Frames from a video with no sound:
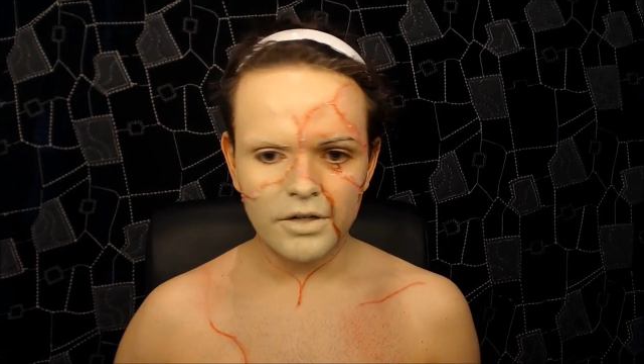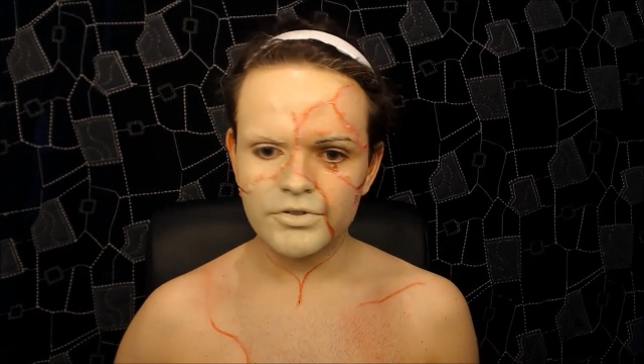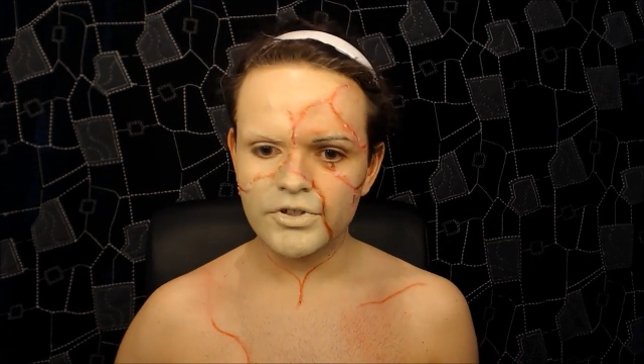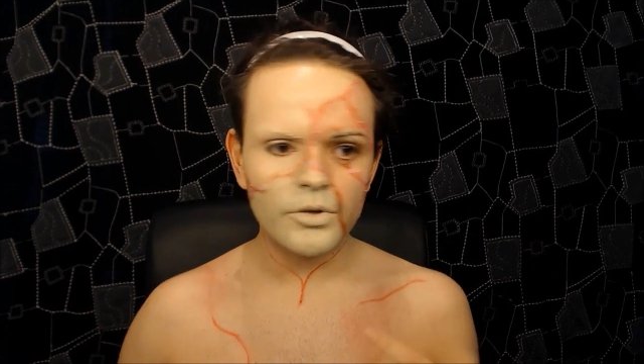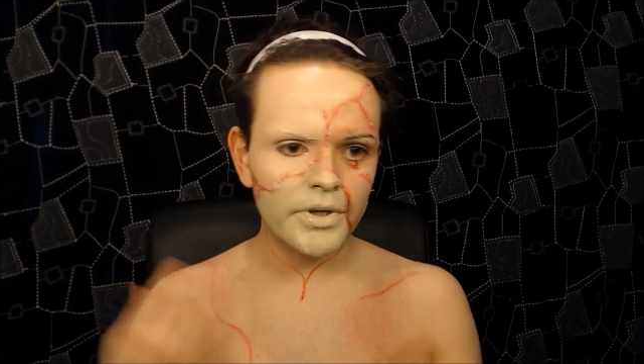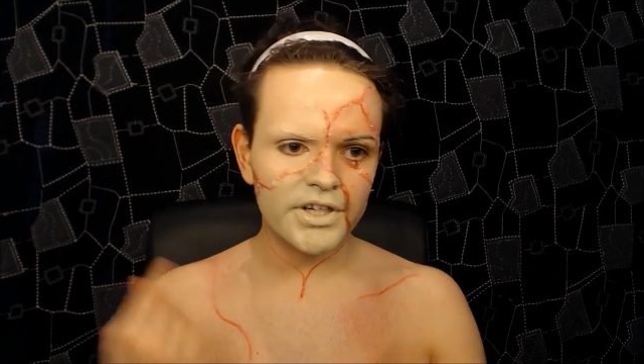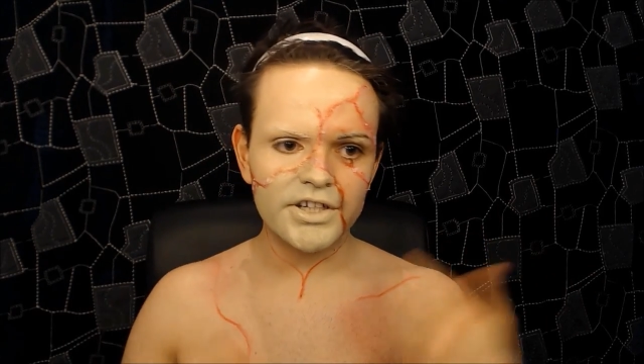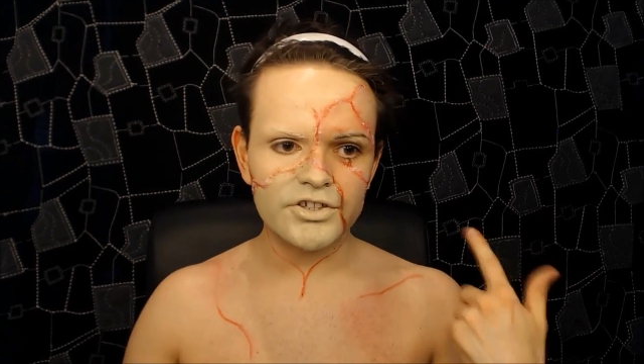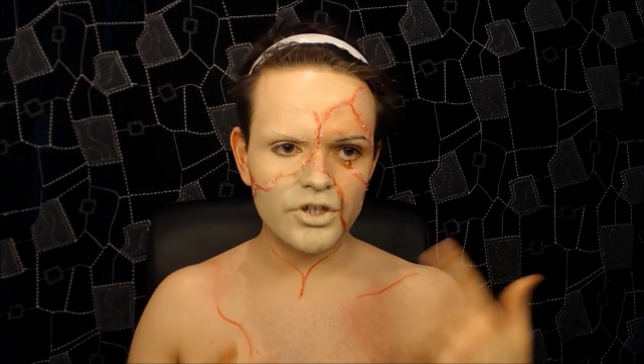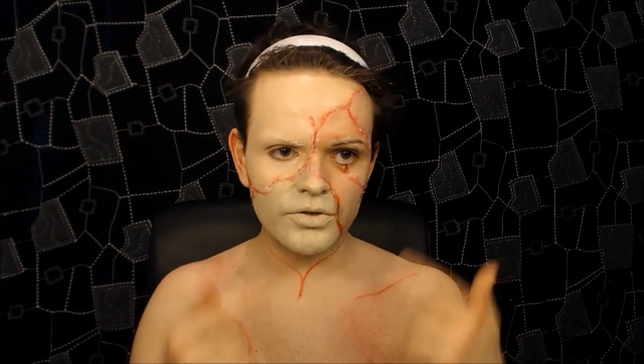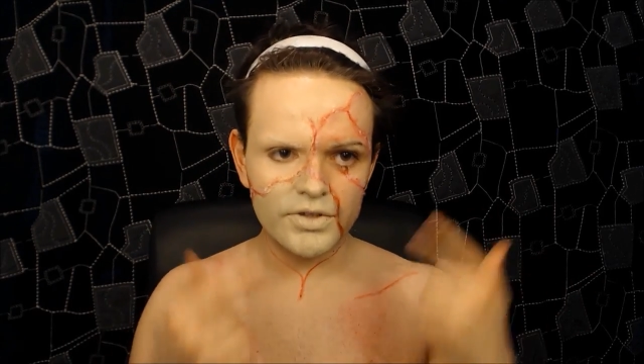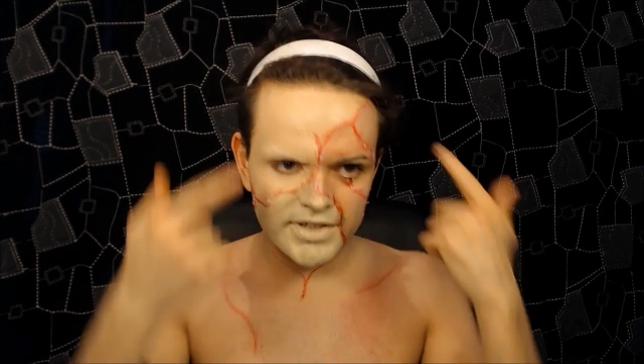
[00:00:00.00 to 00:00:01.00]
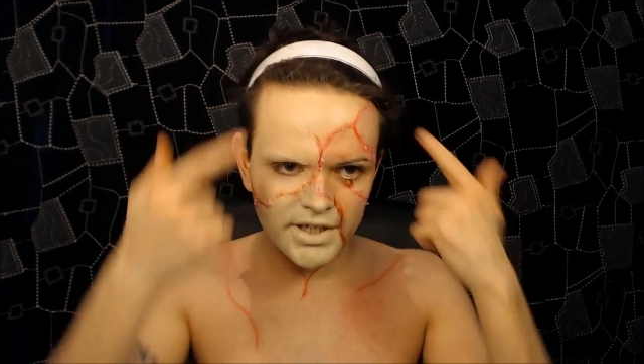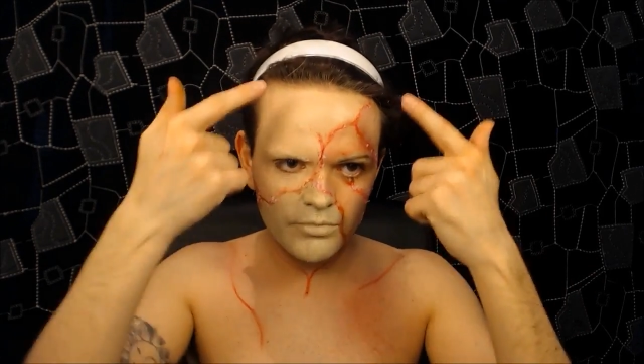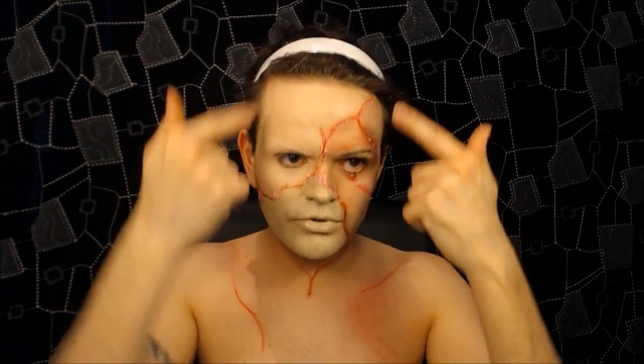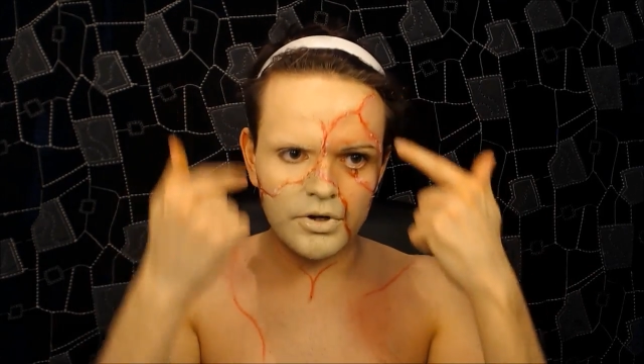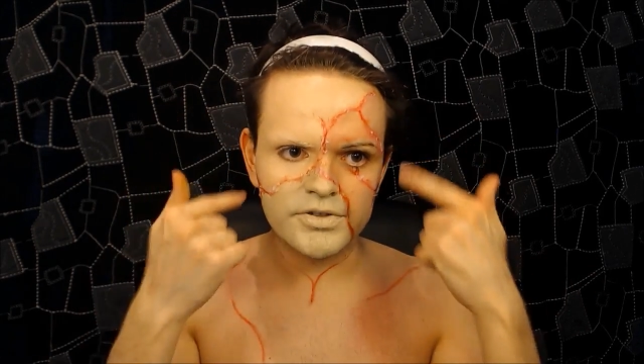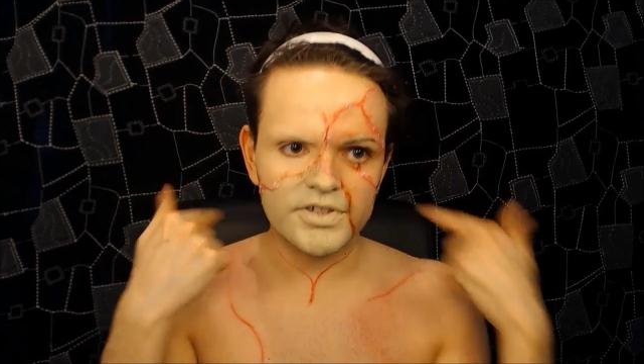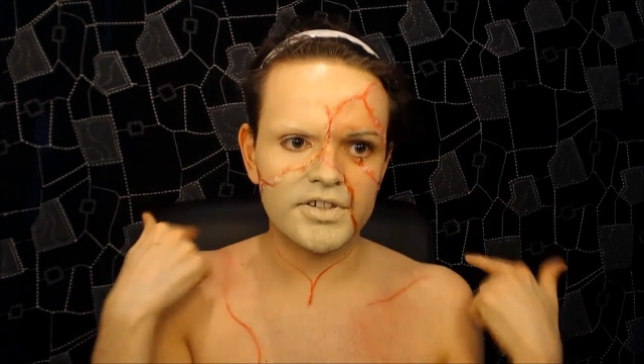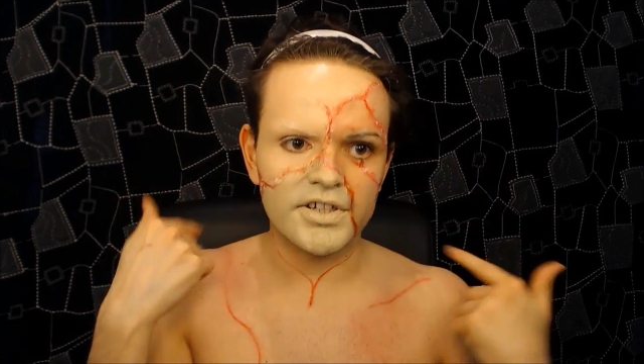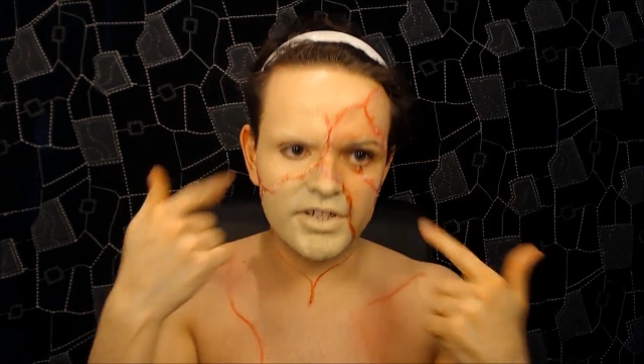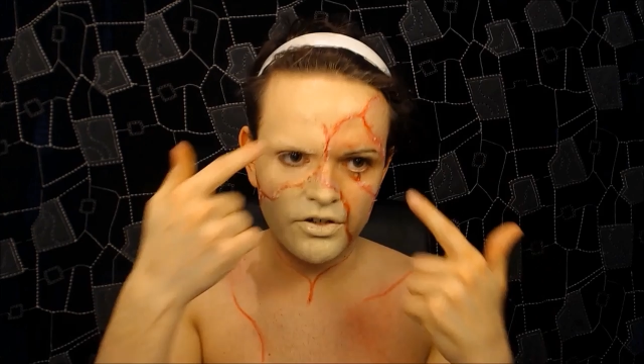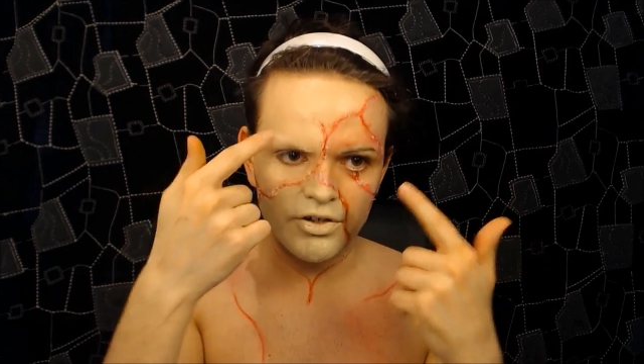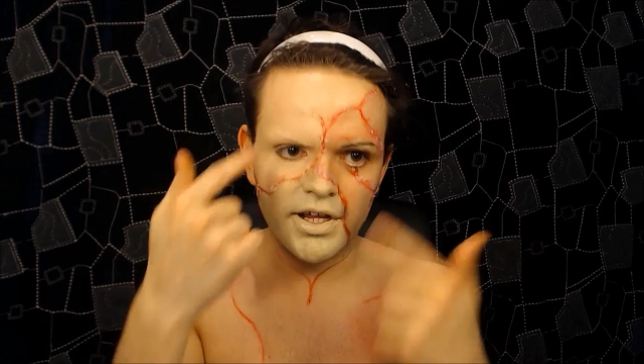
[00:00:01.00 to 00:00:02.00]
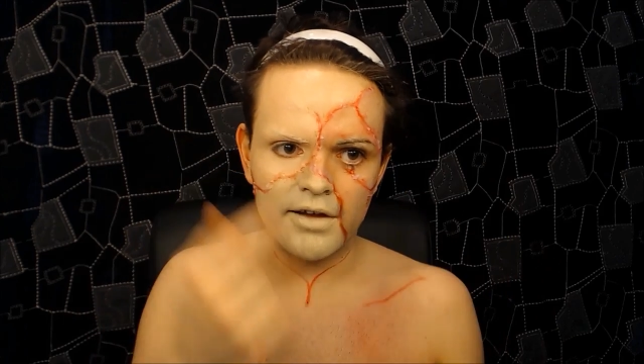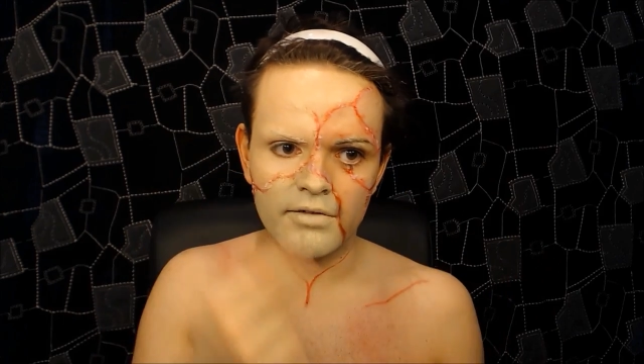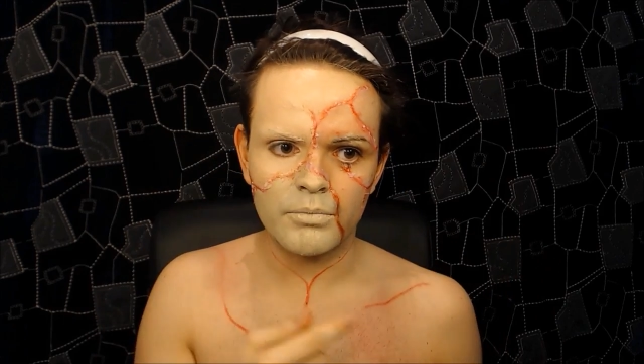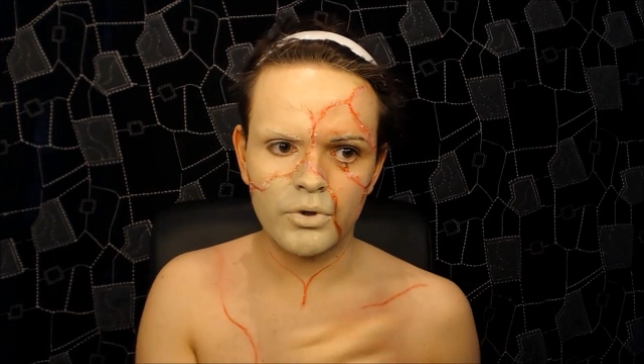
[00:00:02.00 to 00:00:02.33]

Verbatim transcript: so I'm just going to quickly do the same process I did on here